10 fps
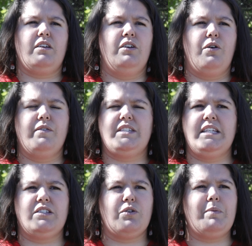I've
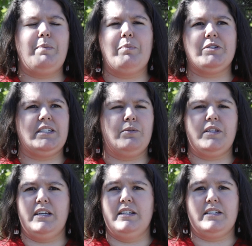seen so many people deal
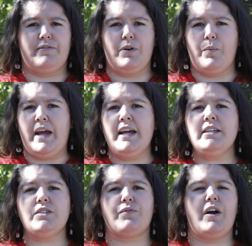with it in different
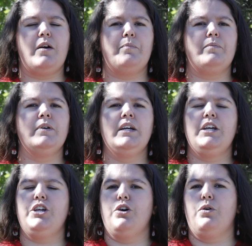ways, from,
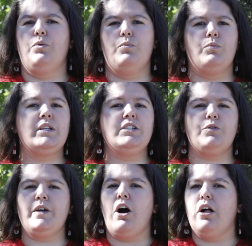really
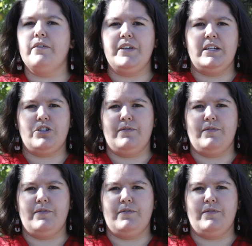doing all of the